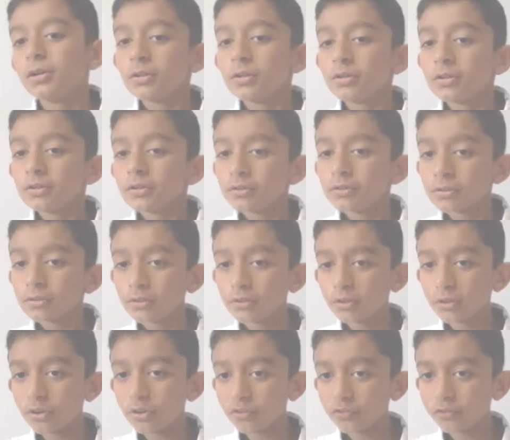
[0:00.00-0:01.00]
So
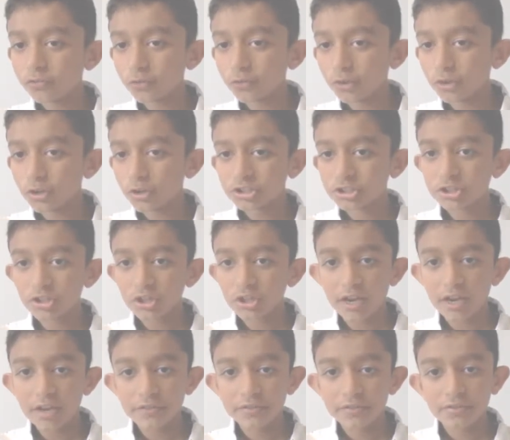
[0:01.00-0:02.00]
of course drag
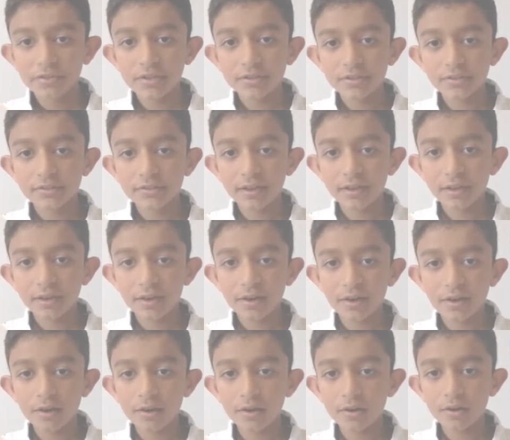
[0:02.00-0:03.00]
this
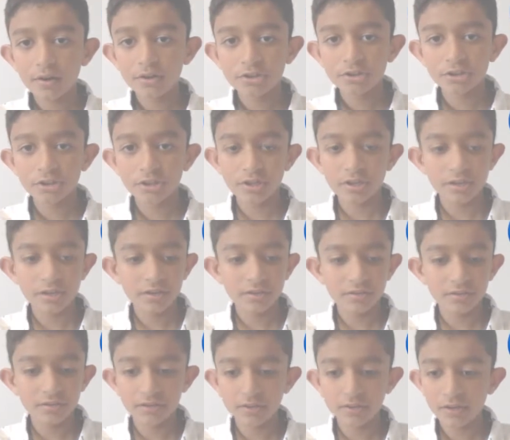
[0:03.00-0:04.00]
out, change
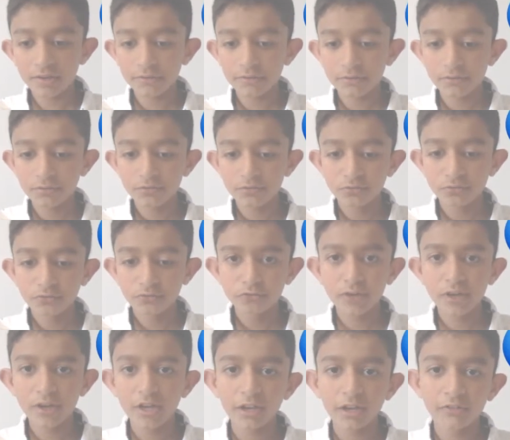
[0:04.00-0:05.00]
that to
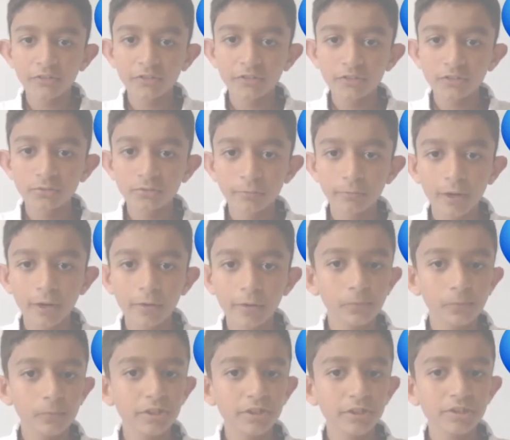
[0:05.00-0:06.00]
5, because why
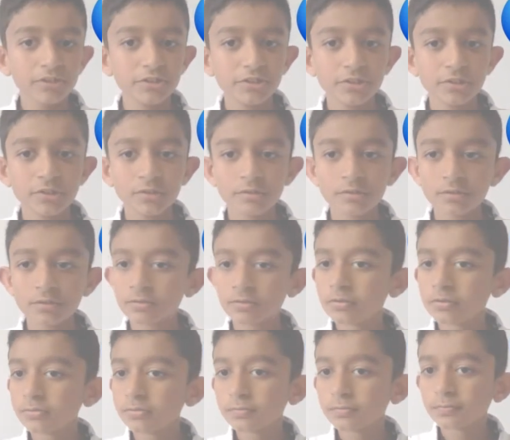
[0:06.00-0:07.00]
wouldn't you?
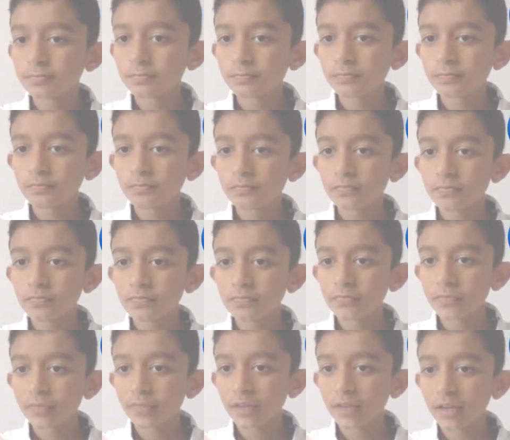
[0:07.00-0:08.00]

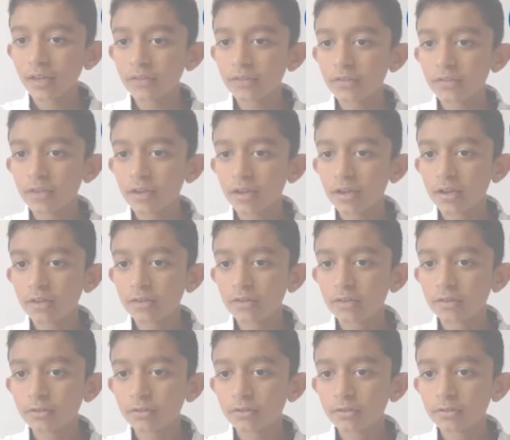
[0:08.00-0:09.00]
And then
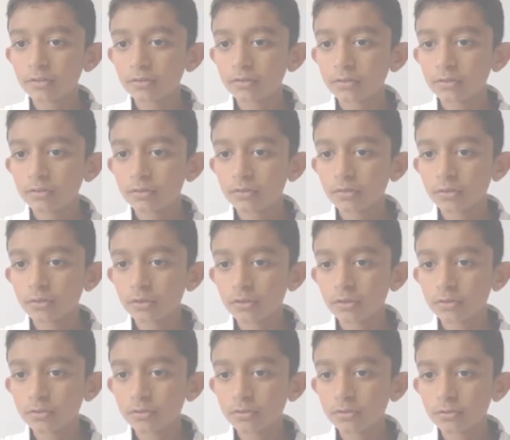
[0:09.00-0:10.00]
go
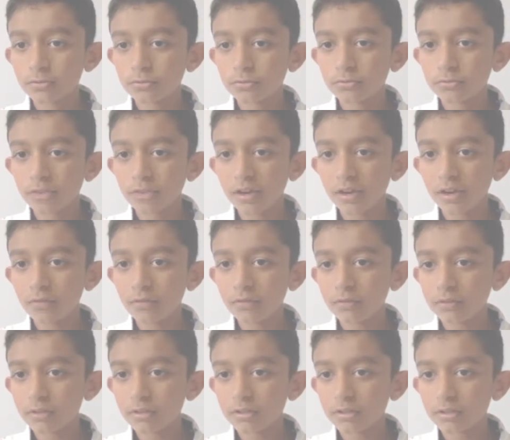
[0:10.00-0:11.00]
to sound and
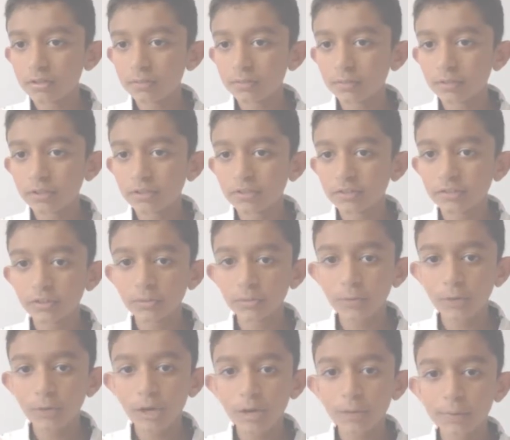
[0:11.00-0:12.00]
then play sound
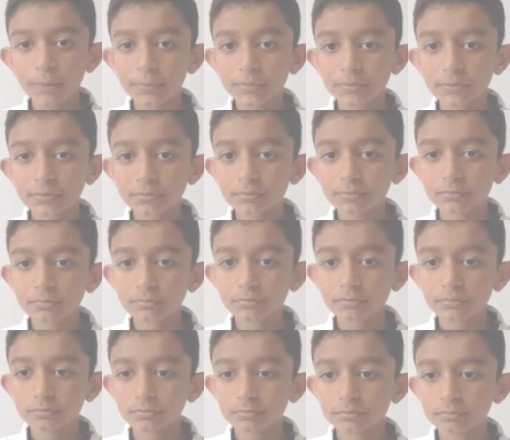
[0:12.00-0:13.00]
pop.
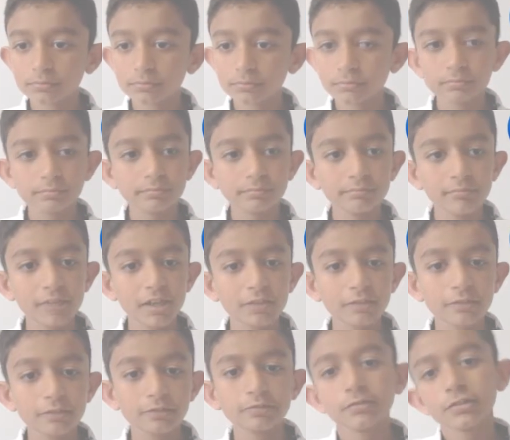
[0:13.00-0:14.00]
There,
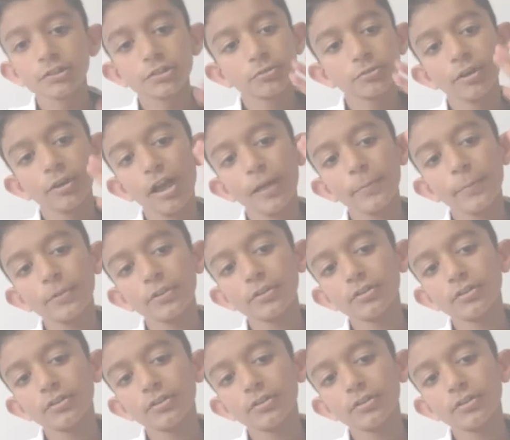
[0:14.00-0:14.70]
see what happens.